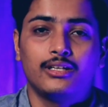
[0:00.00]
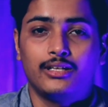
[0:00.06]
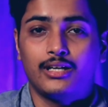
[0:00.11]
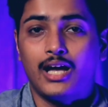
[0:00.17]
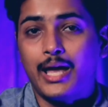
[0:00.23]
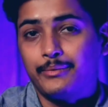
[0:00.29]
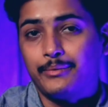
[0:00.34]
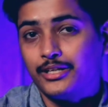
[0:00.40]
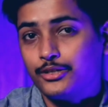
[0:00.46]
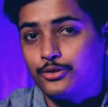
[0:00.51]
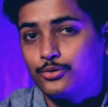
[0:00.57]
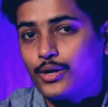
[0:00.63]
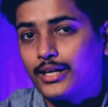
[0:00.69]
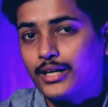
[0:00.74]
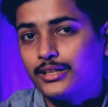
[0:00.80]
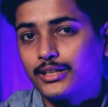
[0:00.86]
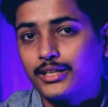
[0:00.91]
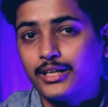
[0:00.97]
enjoy
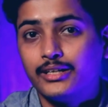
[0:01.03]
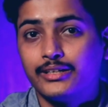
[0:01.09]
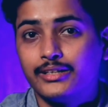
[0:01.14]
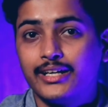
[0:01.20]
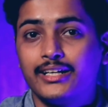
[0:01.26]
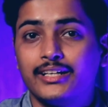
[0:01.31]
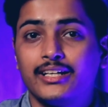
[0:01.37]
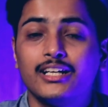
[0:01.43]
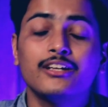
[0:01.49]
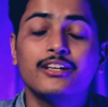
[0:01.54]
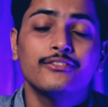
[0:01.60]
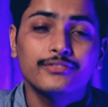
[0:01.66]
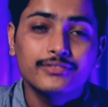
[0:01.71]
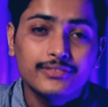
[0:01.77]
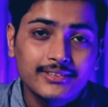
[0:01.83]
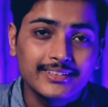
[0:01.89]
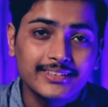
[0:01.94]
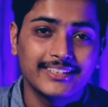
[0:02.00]
the content,
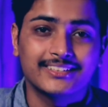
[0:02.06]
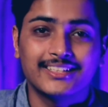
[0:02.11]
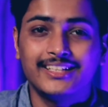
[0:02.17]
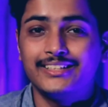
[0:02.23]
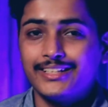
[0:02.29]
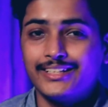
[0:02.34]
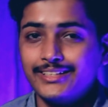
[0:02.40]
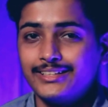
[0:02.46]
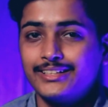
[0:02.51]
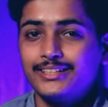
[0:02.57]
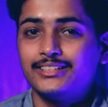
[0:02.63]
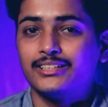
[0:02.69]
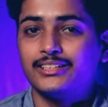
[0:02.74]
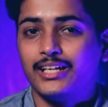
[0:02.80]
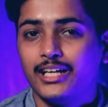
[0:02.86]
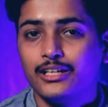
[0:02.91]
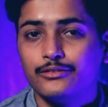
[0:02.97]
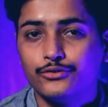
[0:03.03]
if this content is
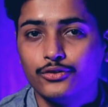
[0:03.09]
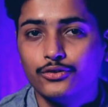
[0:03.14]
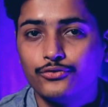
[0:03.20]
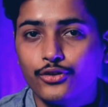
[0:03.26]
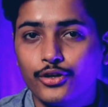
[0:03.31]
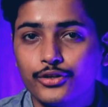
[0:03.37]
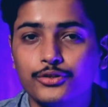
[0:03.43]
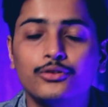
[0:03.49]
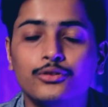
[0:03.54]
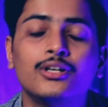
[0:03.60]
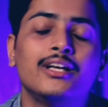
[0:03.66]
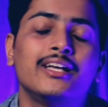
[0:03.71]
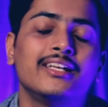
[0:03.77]
helpful for you,